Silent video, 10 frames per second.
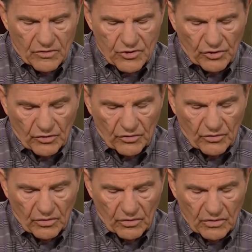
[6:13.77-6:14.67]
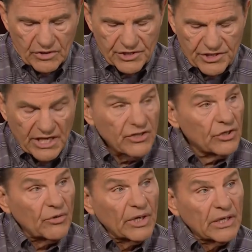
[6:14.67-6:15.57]
to see
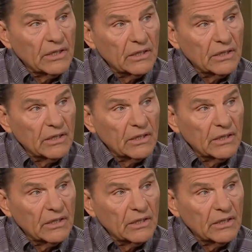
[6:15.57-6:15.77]
to it